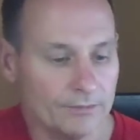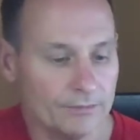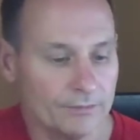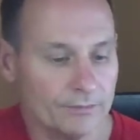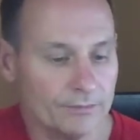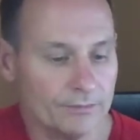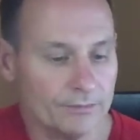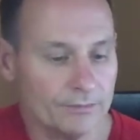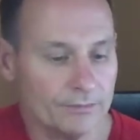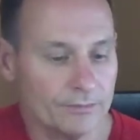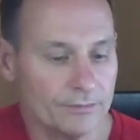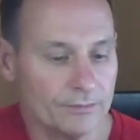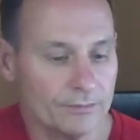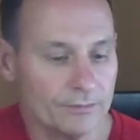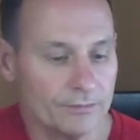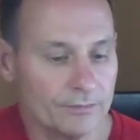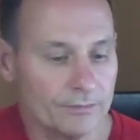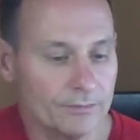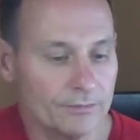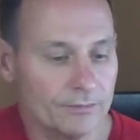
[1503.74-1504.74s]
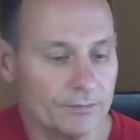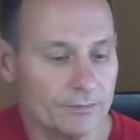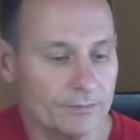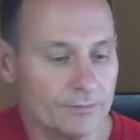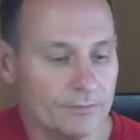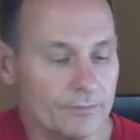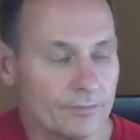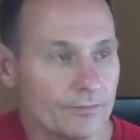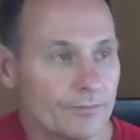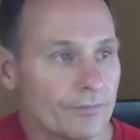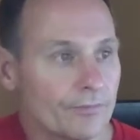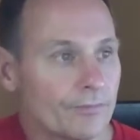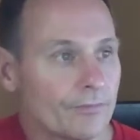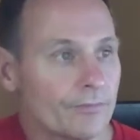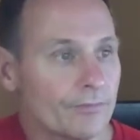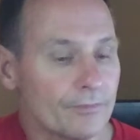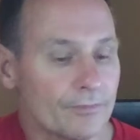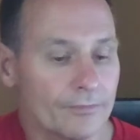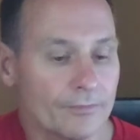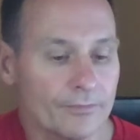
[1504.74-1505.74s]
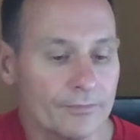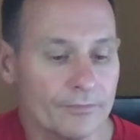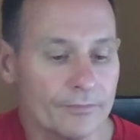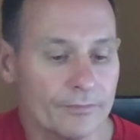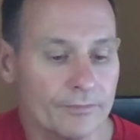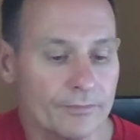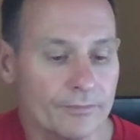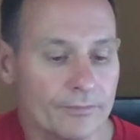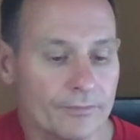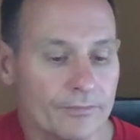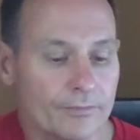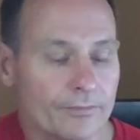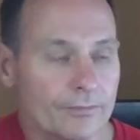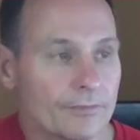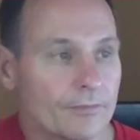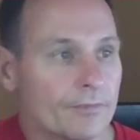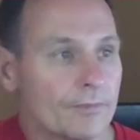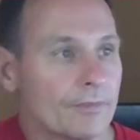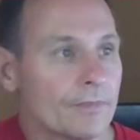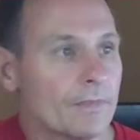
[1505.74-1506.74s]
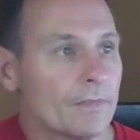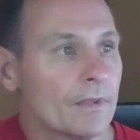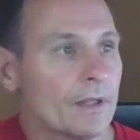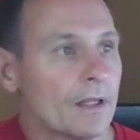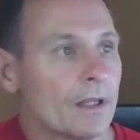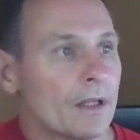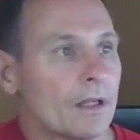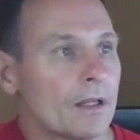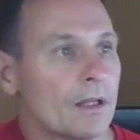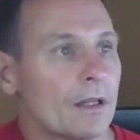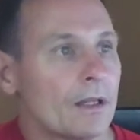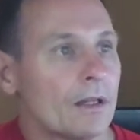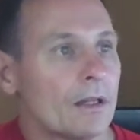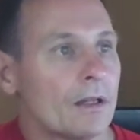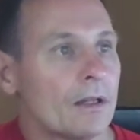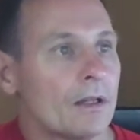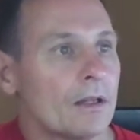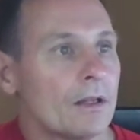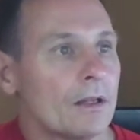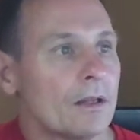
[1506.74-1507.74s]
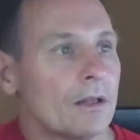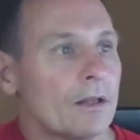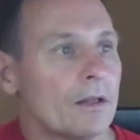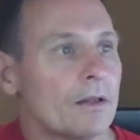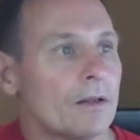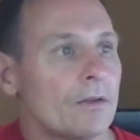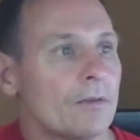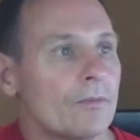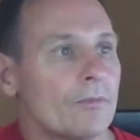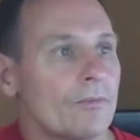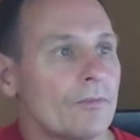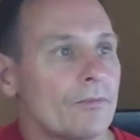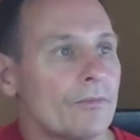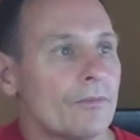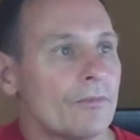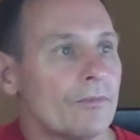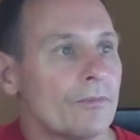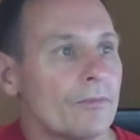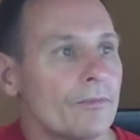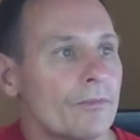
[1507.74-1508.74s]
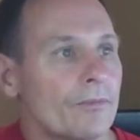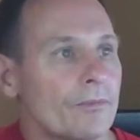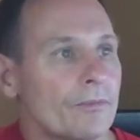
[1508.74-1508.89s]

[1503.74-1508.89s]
(silence)